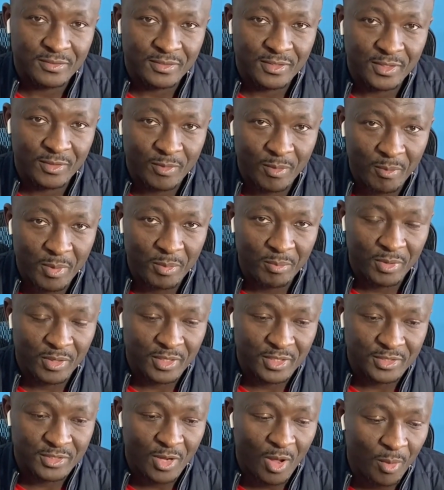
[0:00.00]
And remember,
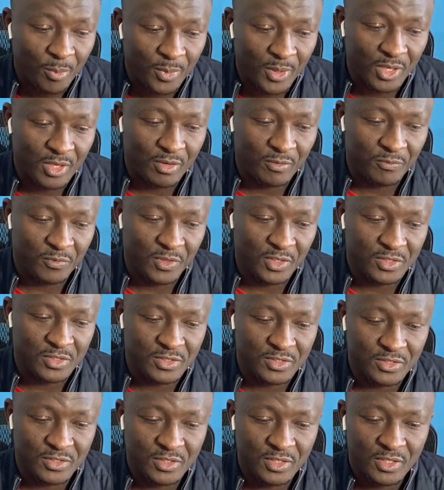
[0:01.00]
the topic of
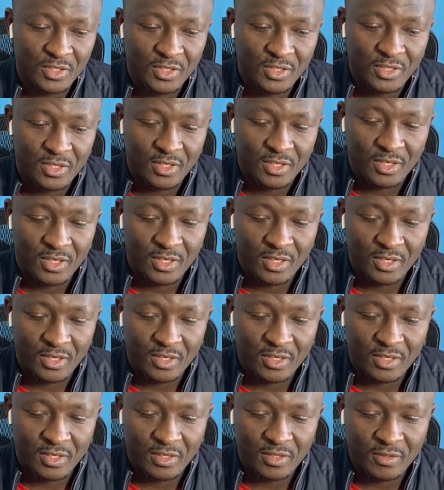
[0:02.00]
this
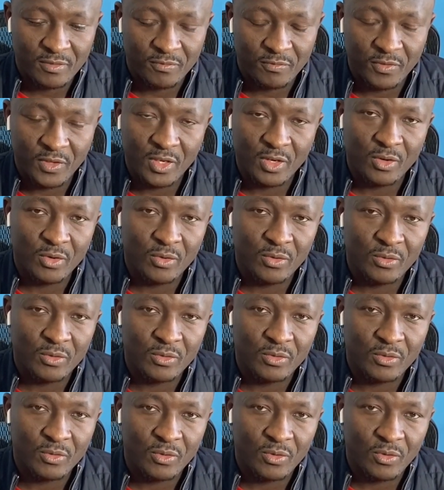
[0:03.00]
video
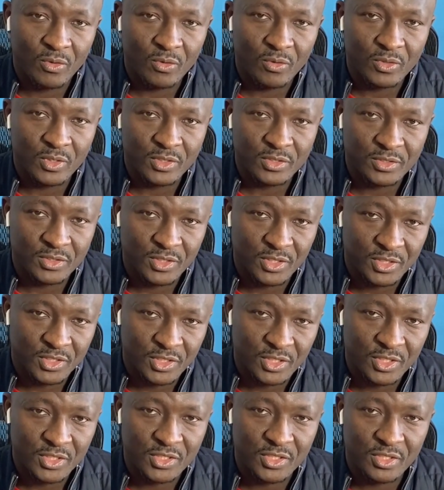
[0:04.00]
or this
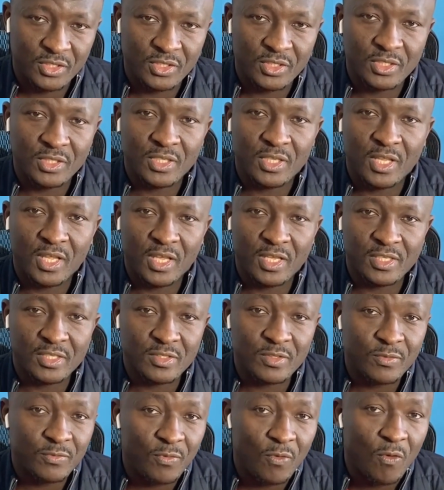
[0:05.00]
discussion
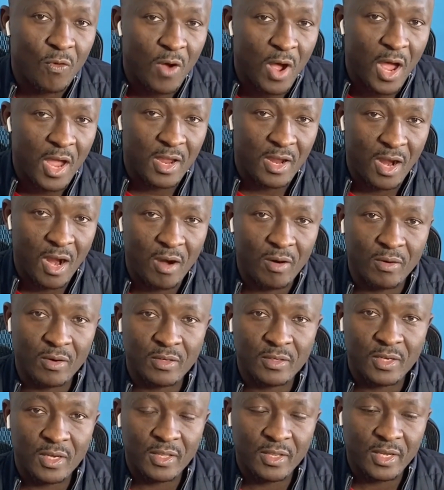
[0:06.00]
is 4IR,
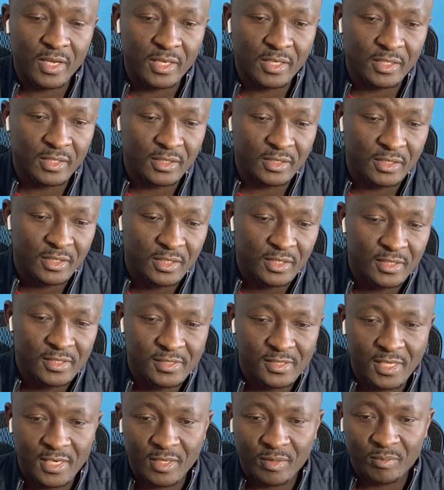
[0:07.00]
and I
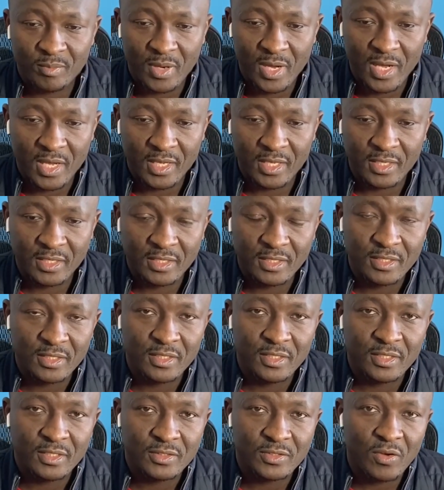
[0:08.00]
started by
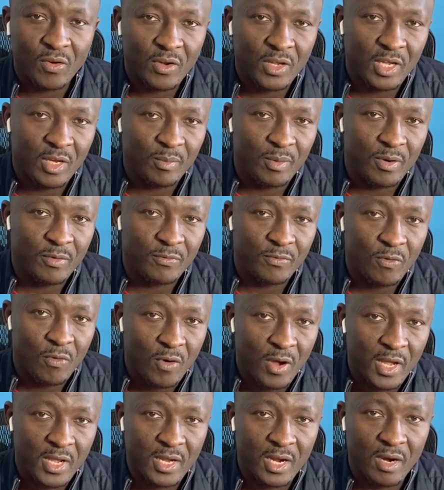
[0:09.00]
talking about
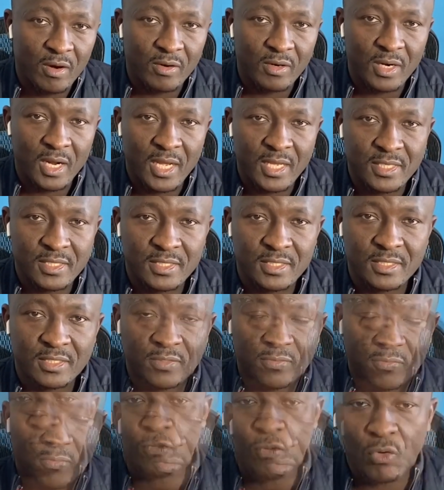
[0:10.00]
4IR as
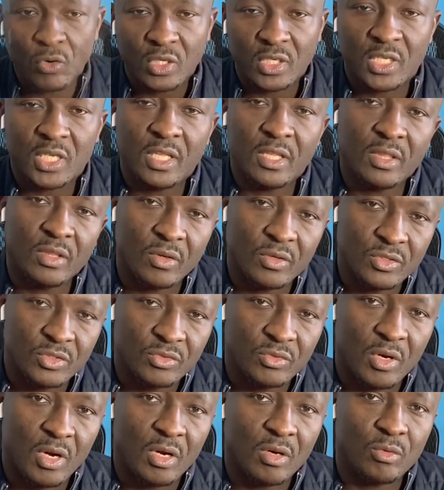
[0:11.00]
Fourth
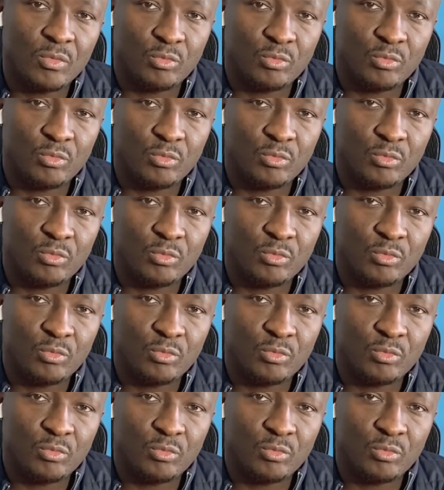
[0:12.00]
Industrial